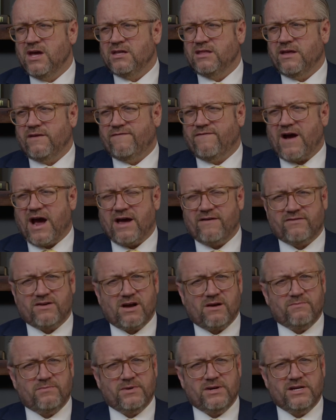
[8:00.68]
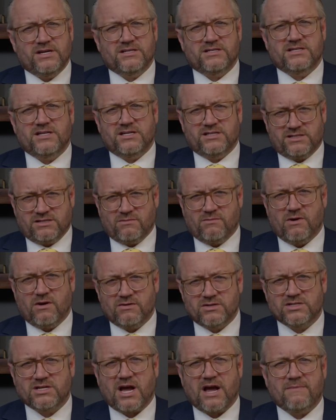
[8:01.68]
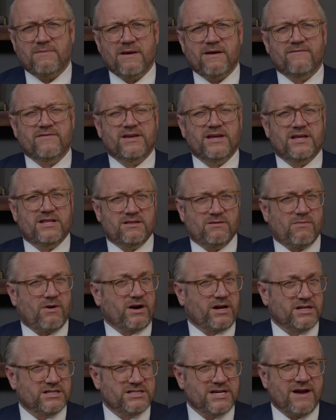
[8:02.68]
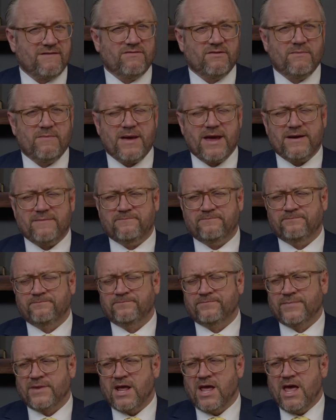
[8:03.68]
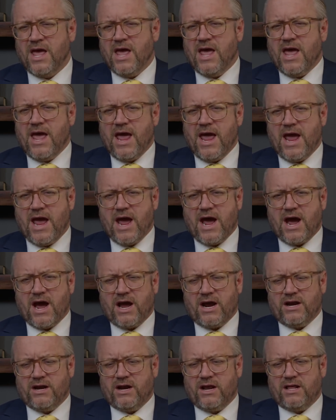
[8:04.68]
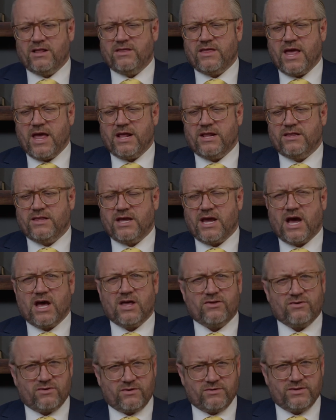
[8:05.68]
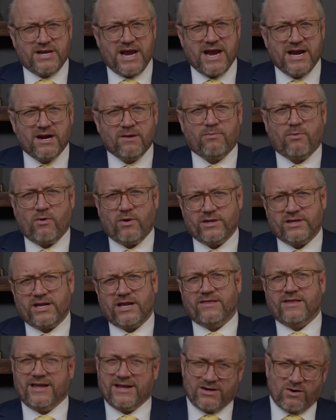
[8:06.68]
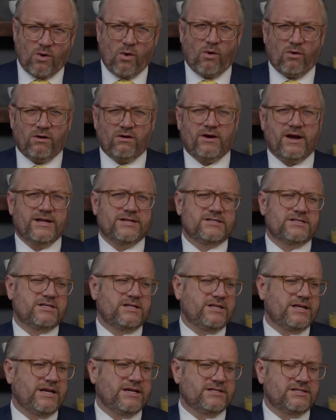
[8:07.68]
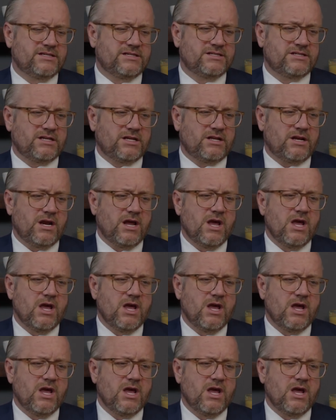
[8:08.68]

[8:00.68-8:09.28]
that five companies, it's the most top-heavy the market's ever been. And then the other data point that I think correlates to this is that